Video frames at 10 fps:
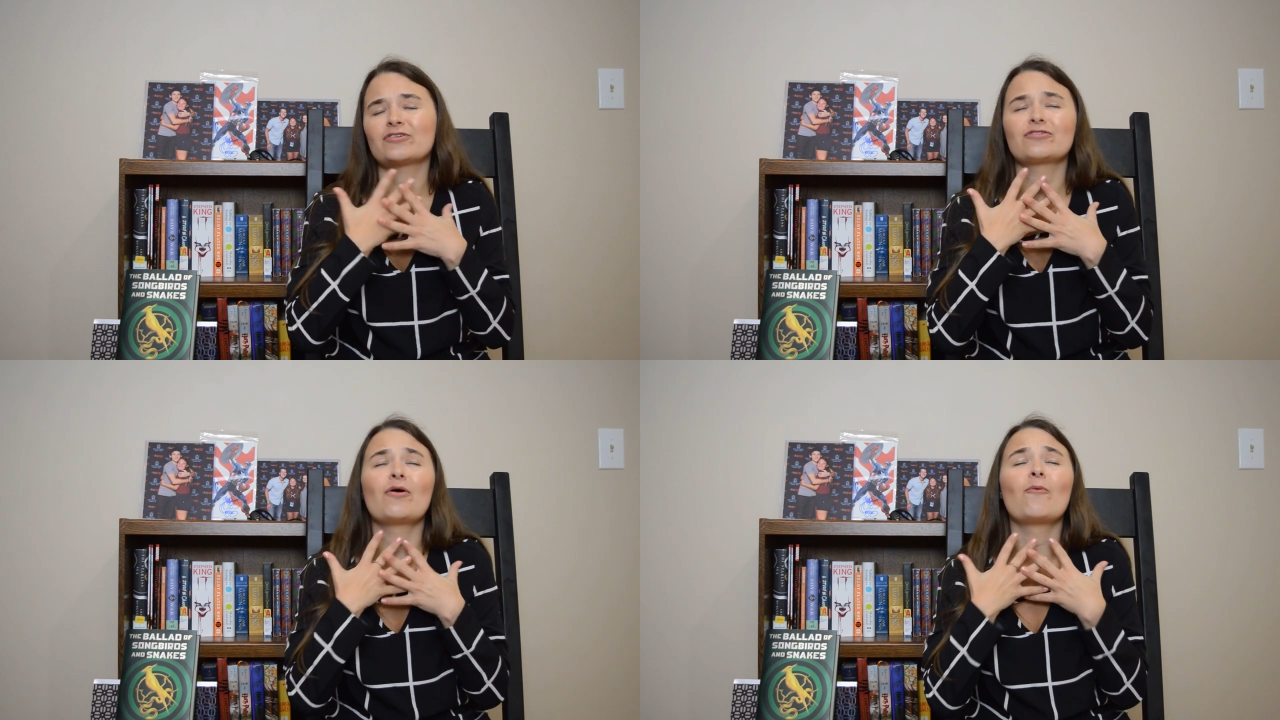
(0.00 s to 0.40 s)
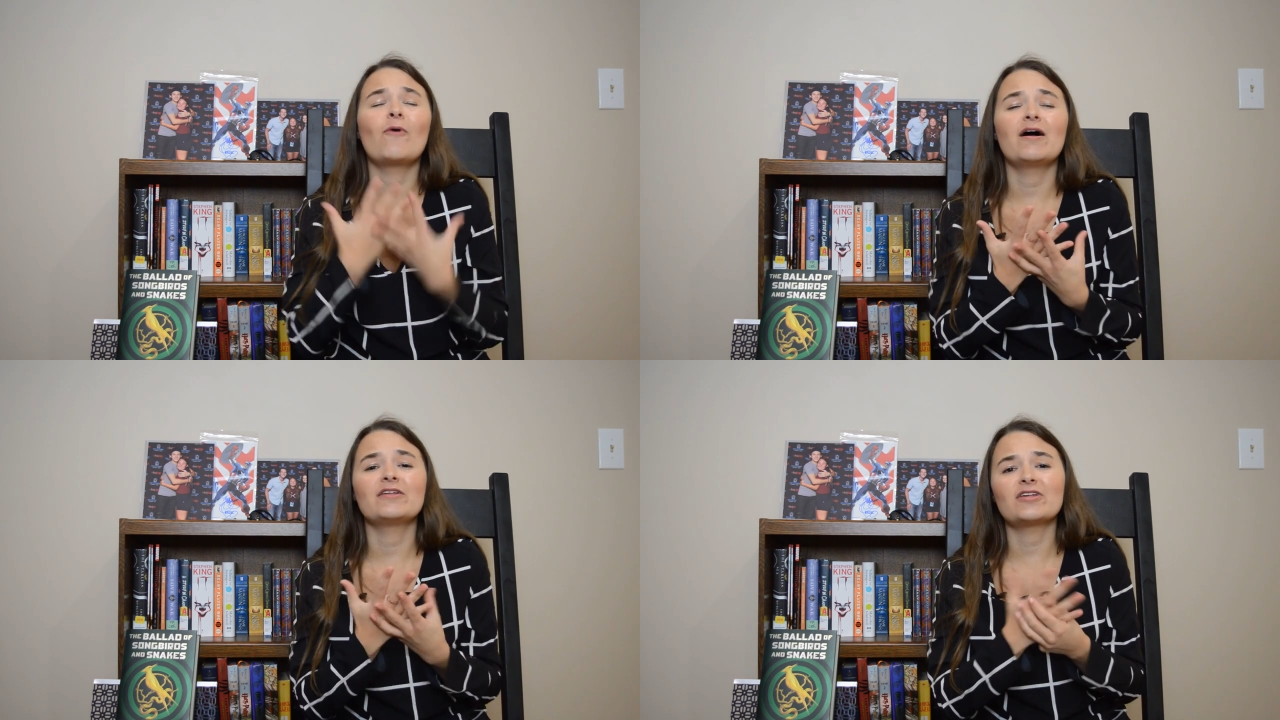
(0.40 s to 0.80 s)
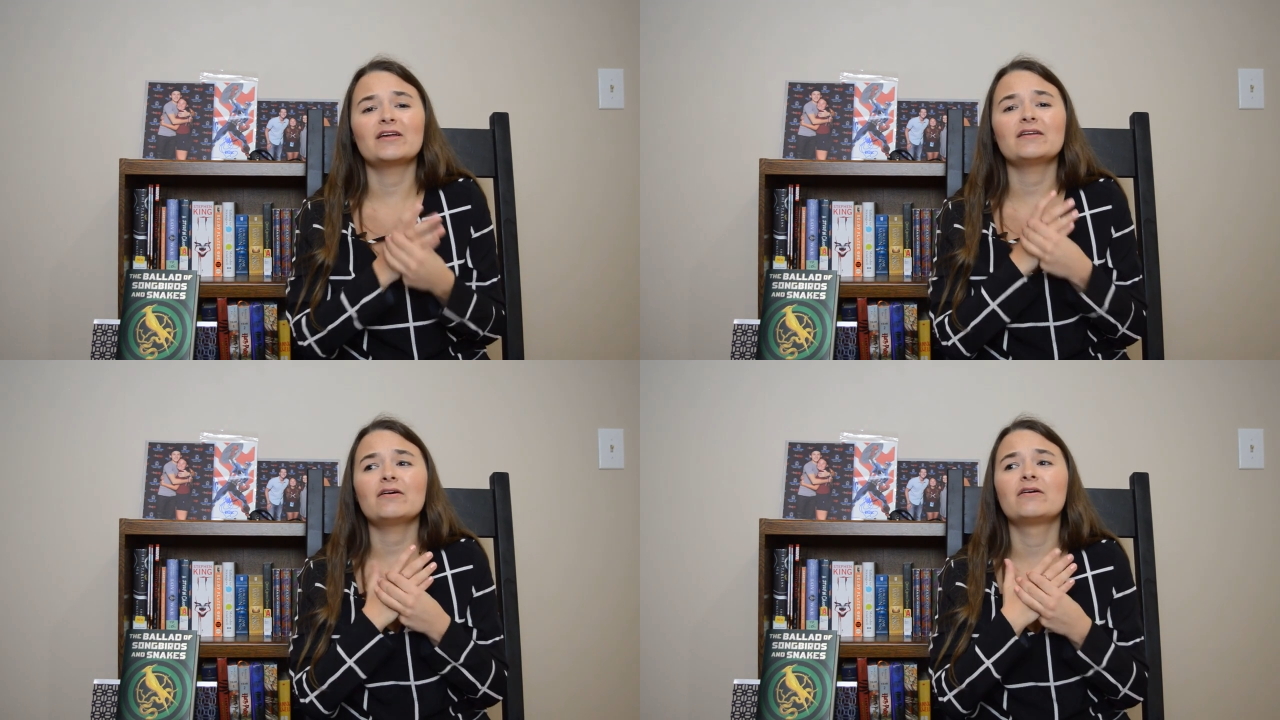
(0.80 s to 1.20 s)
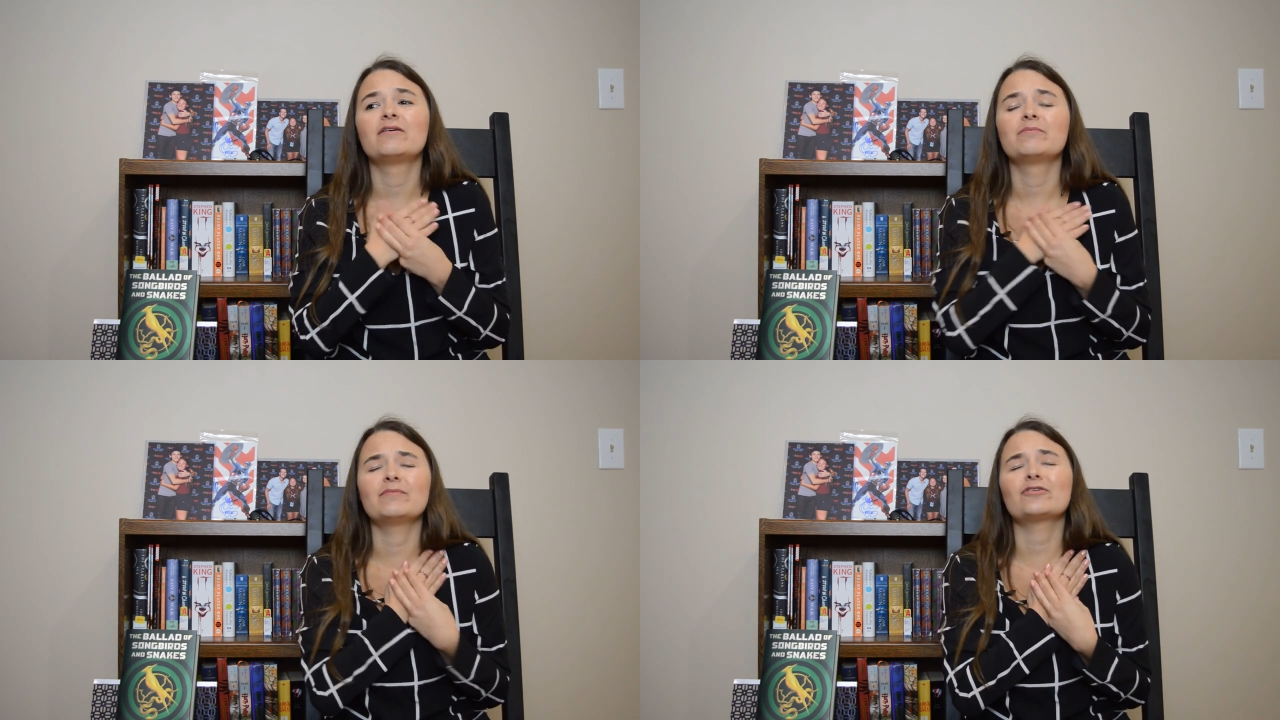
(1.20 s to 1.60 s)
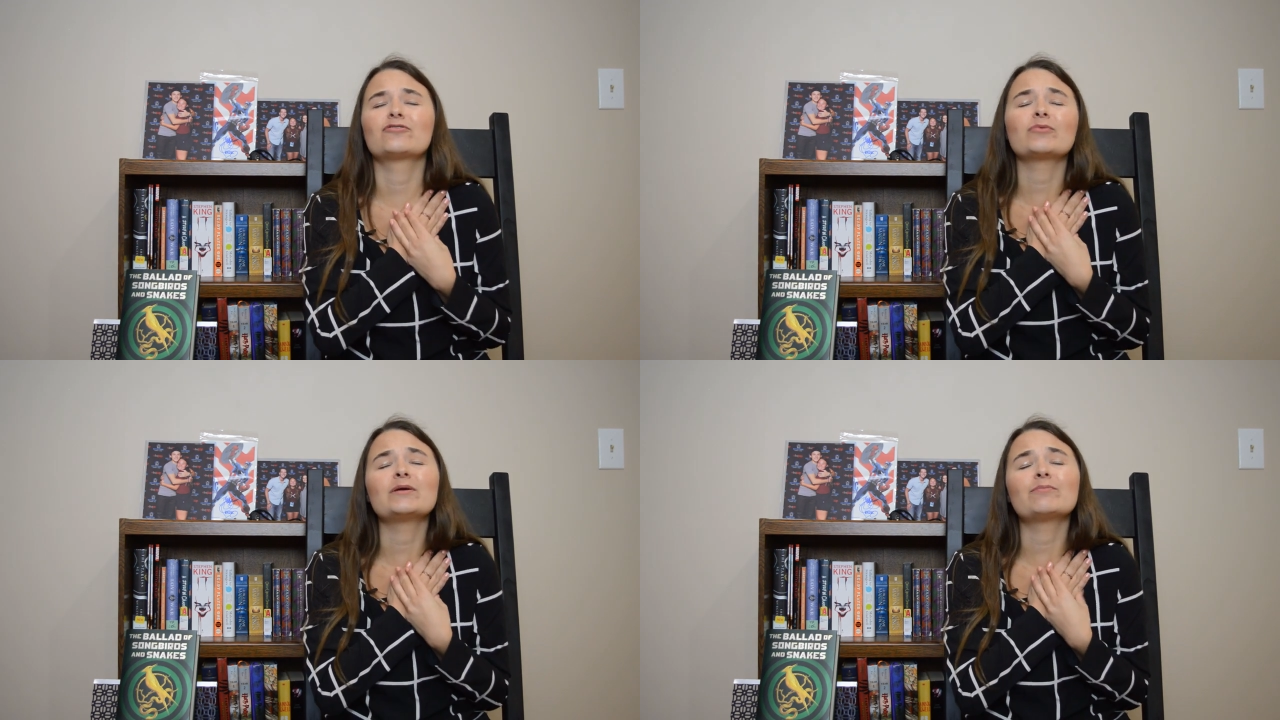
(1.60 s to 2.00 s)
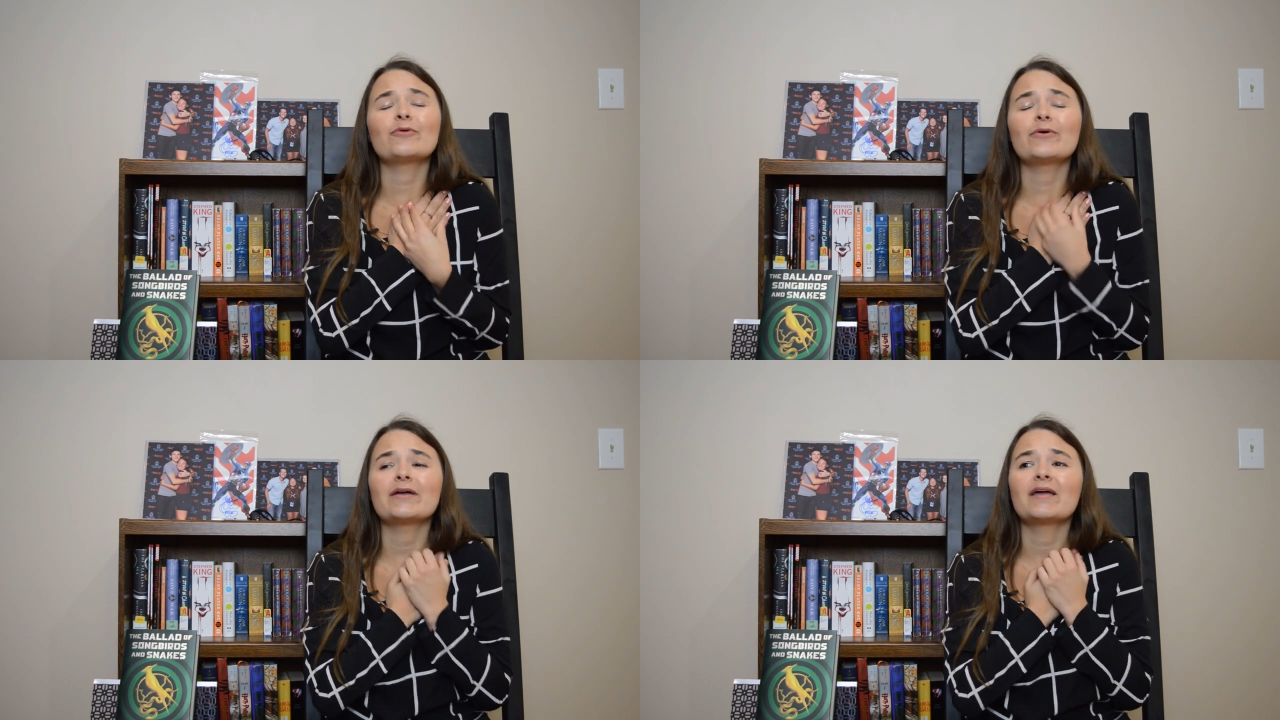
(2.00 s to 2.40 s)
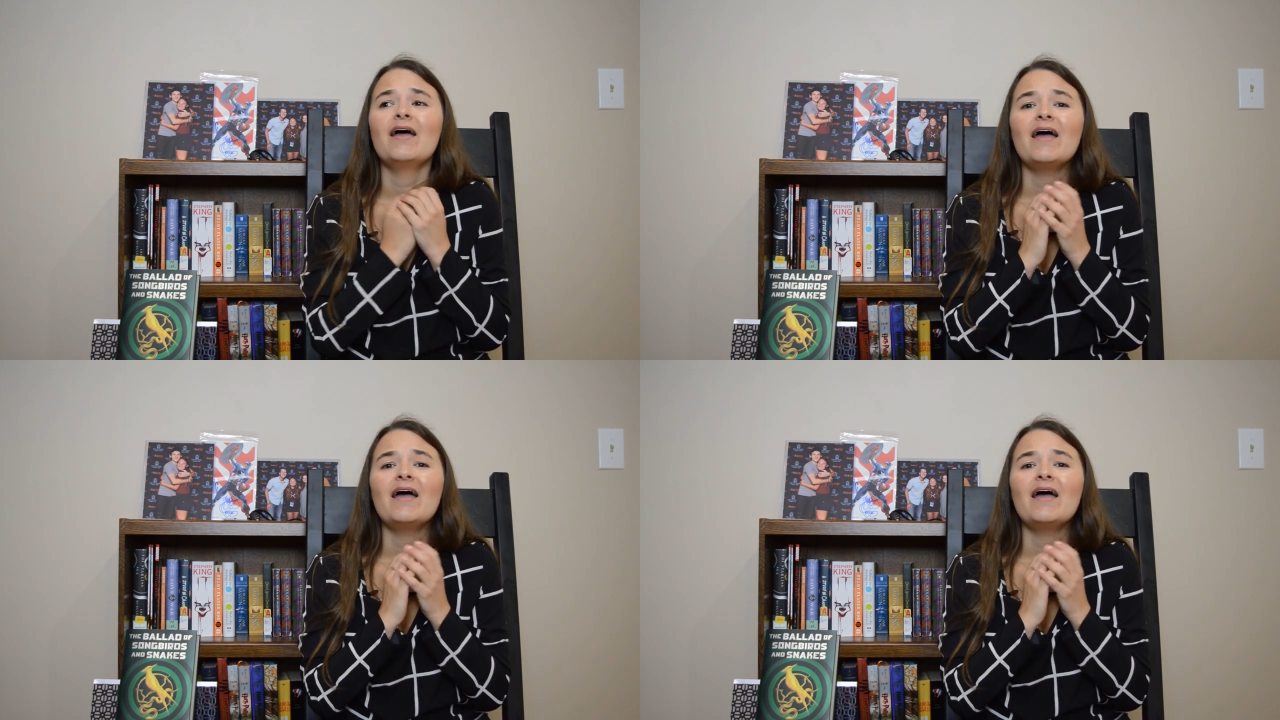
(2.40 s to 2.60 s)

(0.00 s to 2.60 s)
Snow wants and oh, my sweet boy.